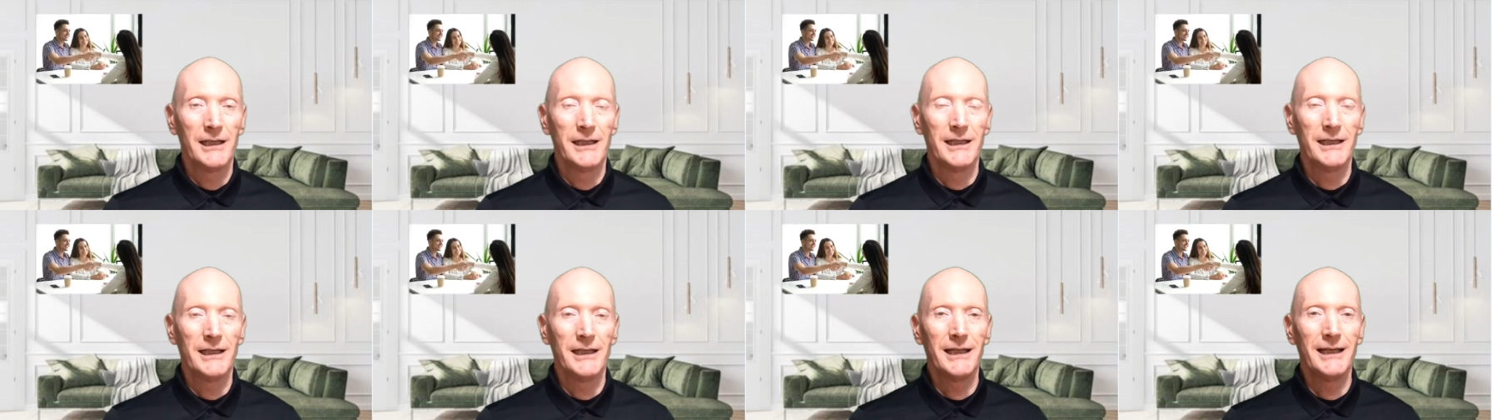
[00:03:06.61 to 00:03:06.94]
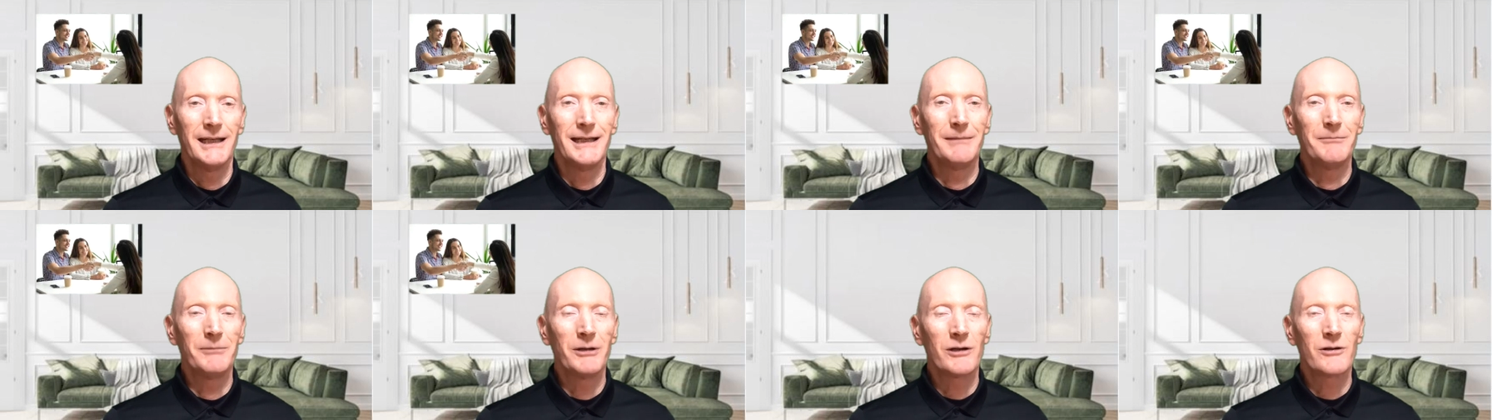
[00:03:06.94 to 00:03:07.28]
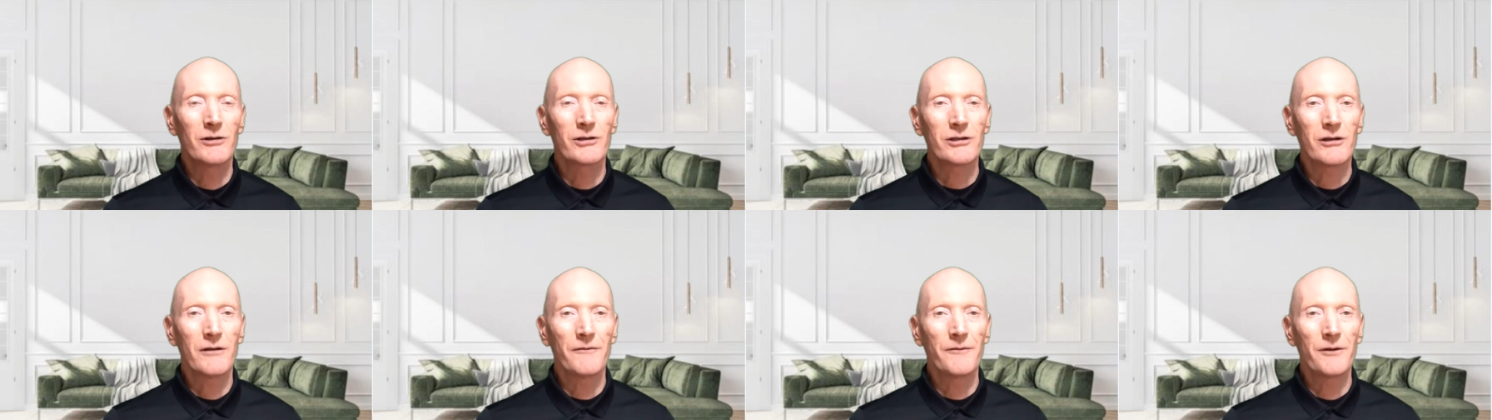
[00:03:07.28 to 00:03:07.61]
And
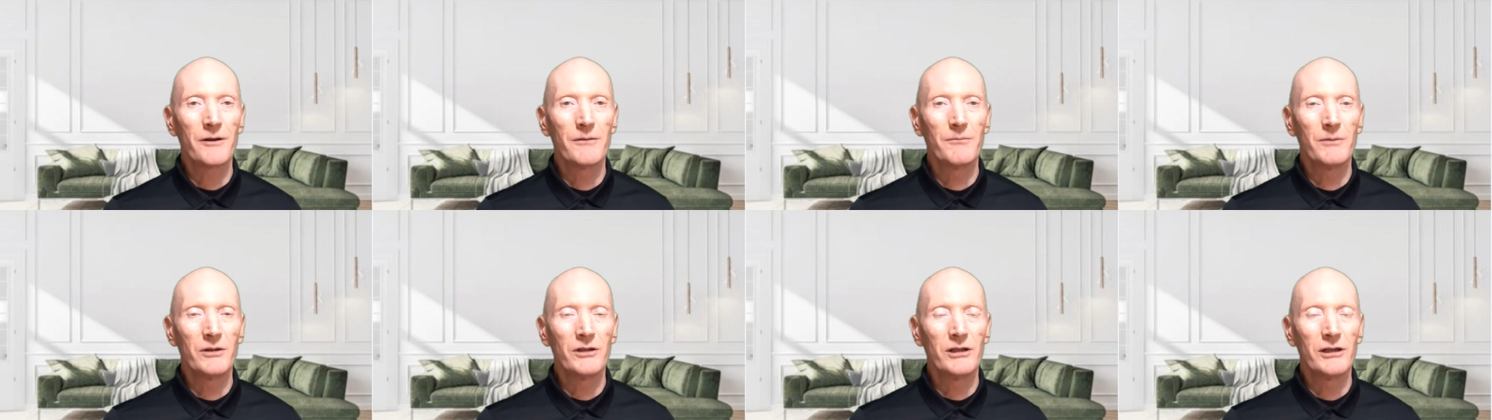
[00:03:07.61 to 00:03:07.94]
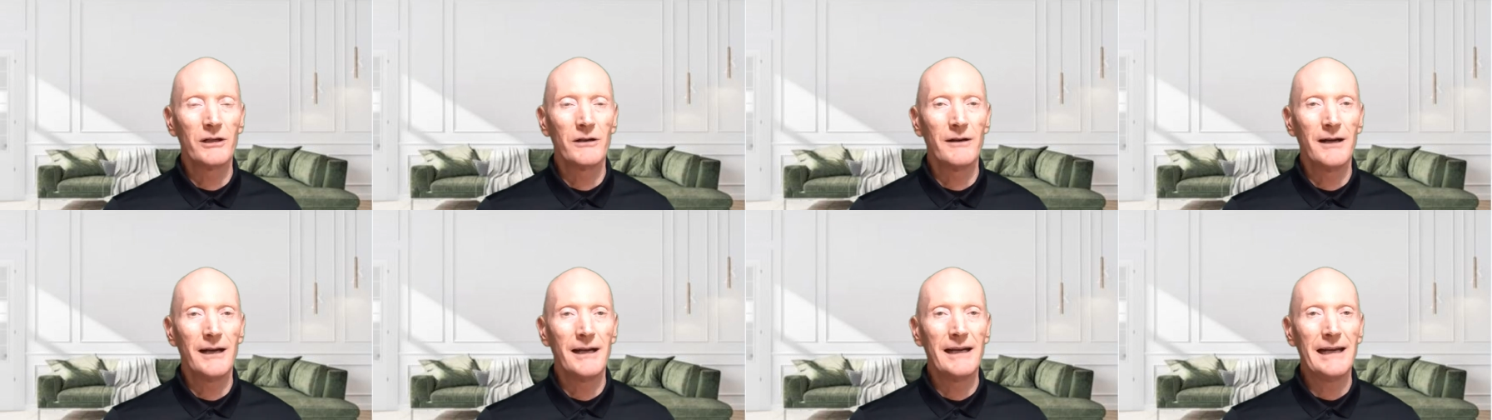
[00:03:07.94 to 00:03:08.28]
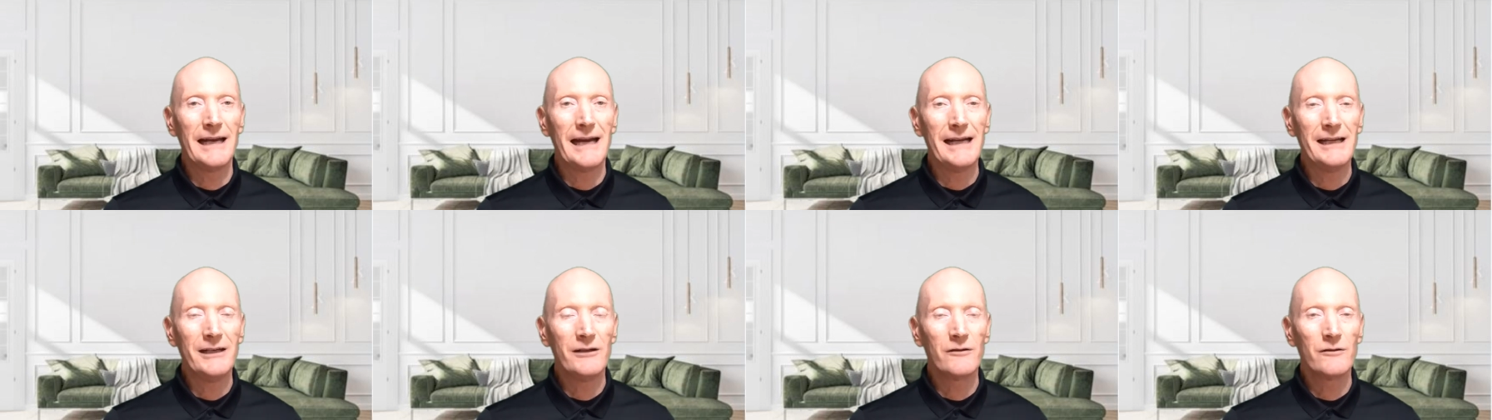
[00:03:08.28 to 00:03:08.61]
because often,
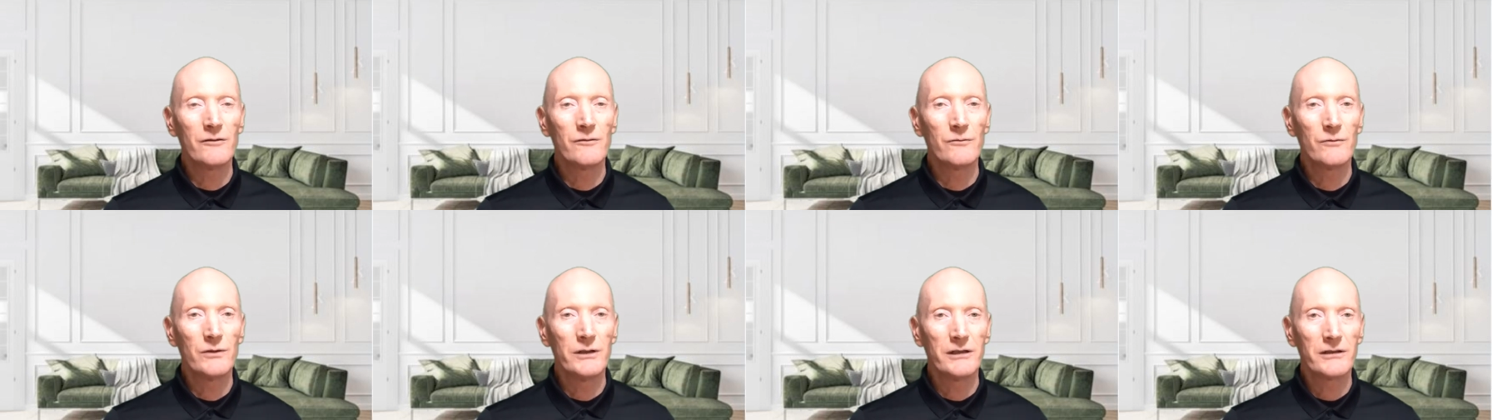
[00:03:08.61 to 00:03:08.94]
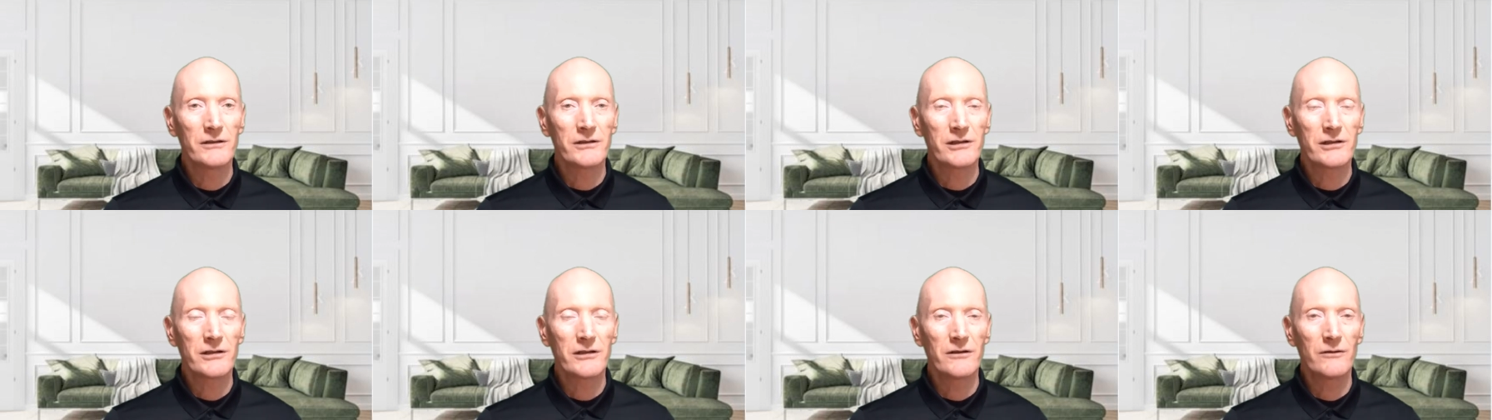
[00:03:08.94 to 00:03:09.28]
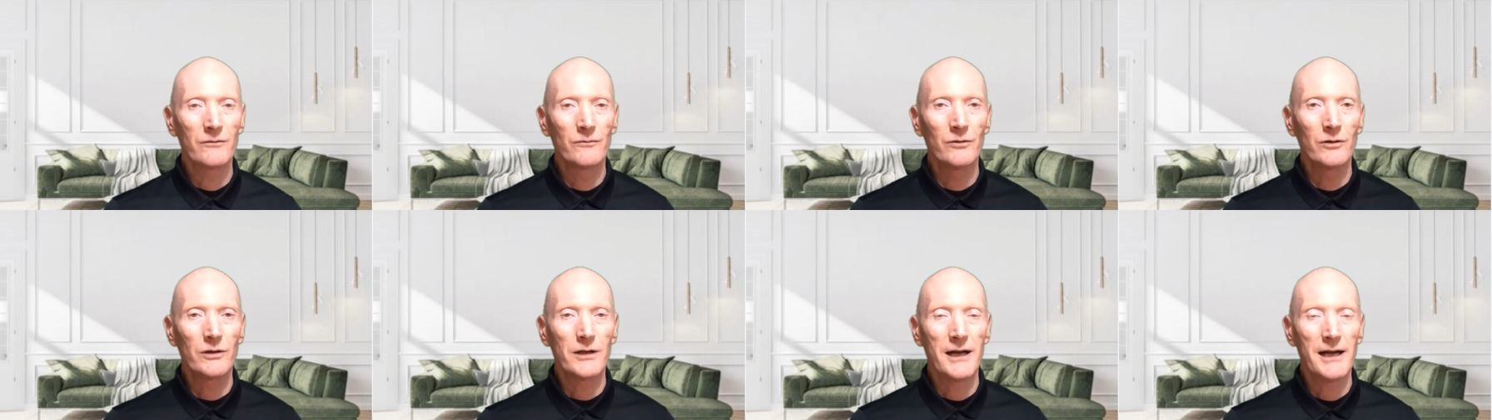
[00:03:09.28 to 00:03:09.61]
any good
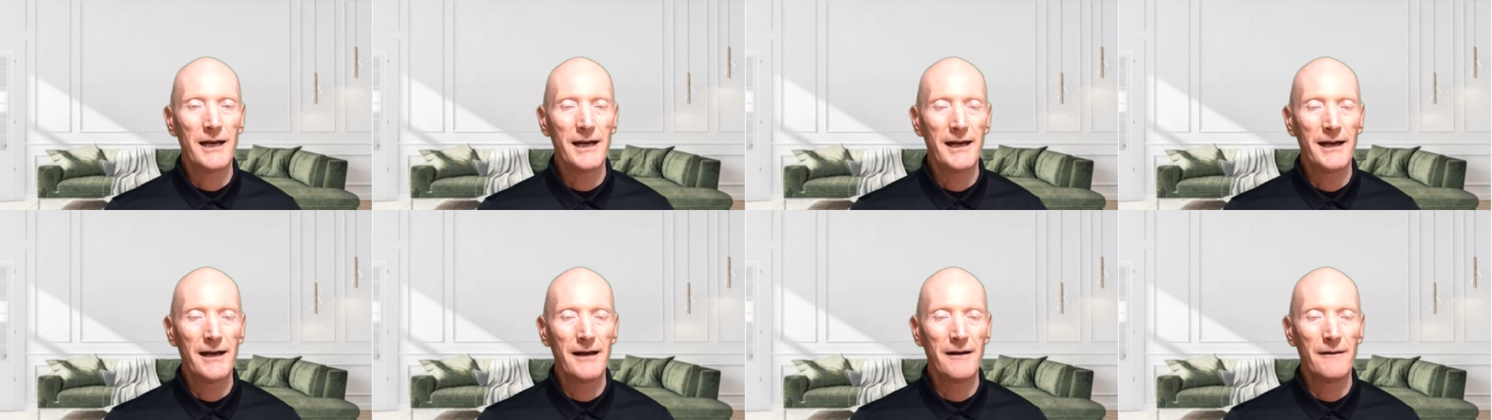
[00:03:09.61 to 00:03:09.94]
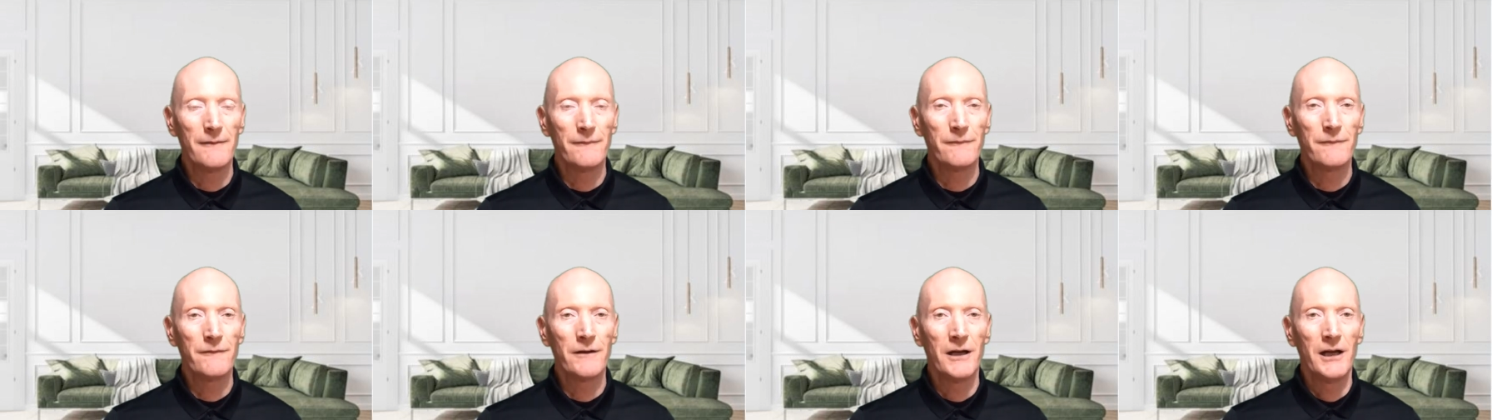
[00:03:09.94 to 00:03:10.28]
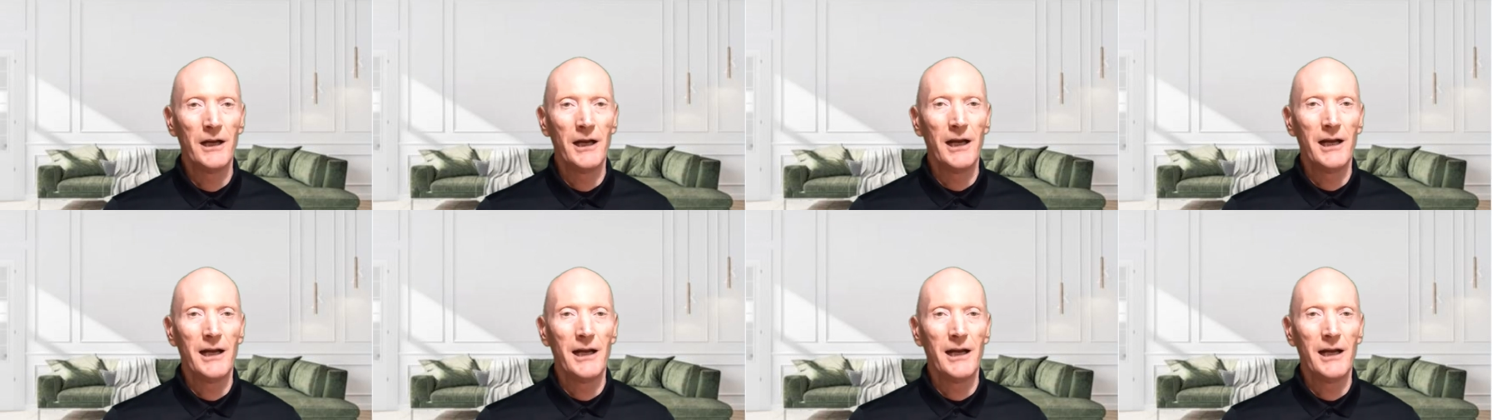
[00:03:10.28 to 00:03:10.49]
realtor will have